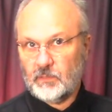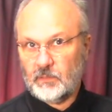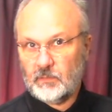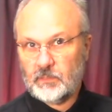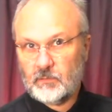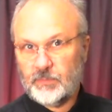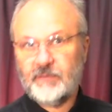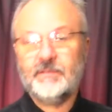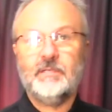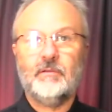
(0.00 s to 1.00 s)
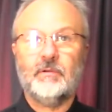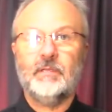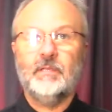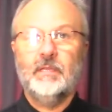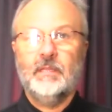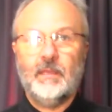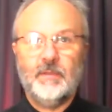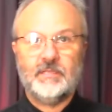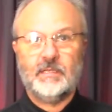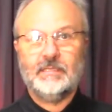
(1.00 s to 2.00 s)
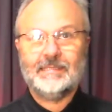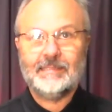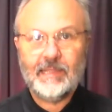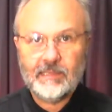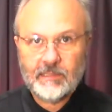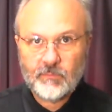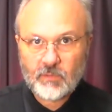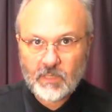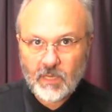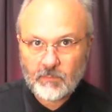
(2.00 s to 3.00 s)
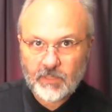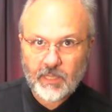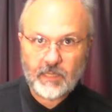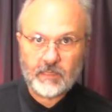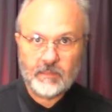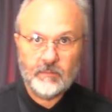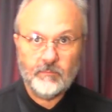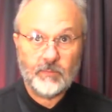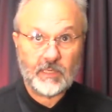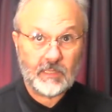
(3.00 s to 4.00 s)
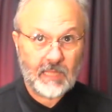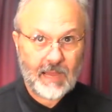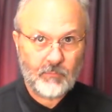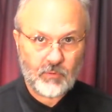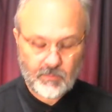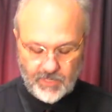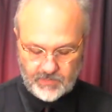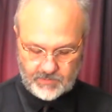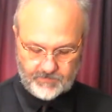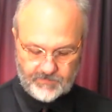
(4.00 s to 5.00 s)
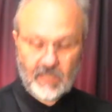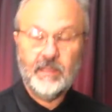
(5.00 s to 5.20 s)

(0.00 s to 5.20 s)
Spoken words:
little bit of a secret that makes it slightly more complicated, but a lot more amazing.